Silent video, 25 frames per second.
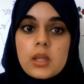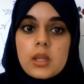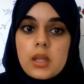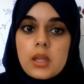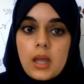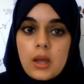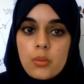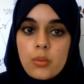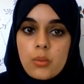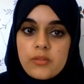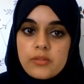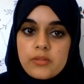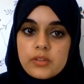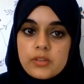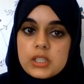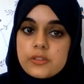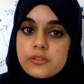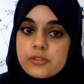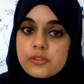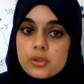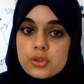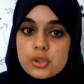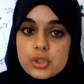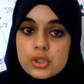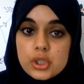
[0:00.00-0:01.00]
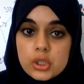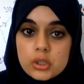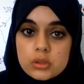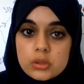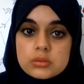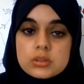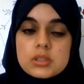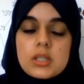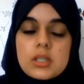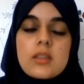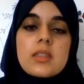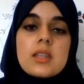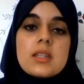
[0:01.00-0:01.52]
However, if you
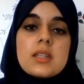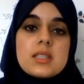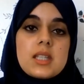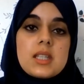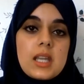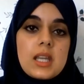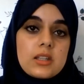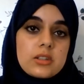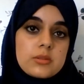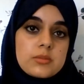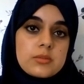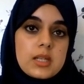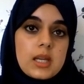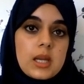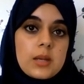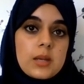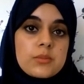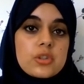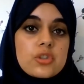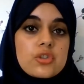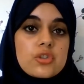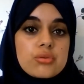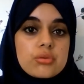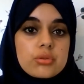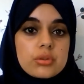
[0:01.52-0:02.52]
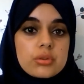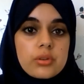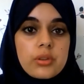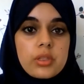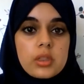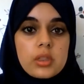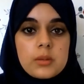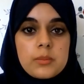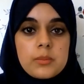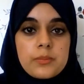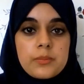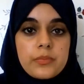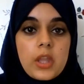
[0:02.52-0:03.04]
don't, then take some time to draw
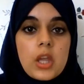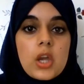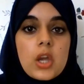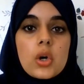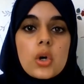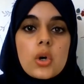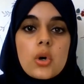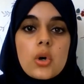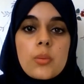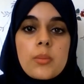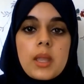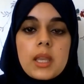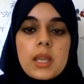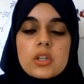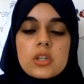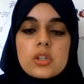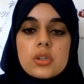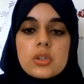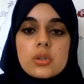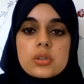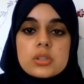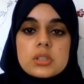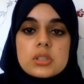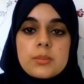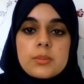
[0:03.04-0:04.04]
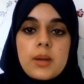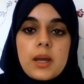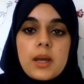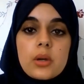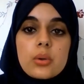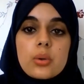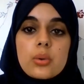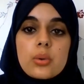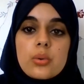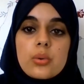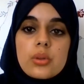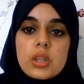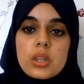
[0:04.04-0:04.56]
them or make notes about
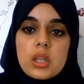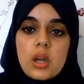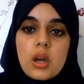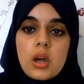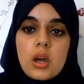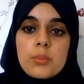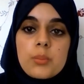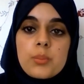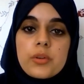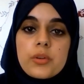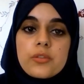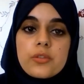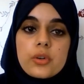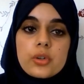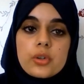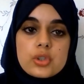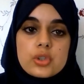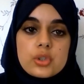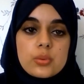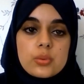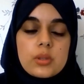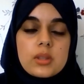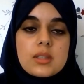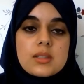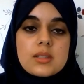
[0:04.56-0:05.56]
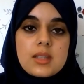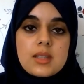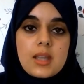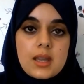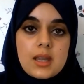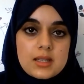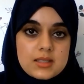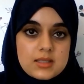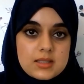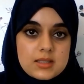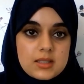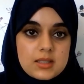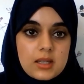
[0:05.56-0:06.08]
who they are before doing this
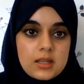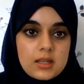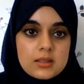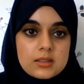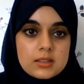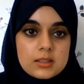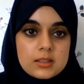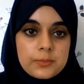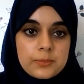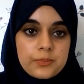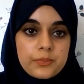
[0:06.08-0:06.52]
exercise.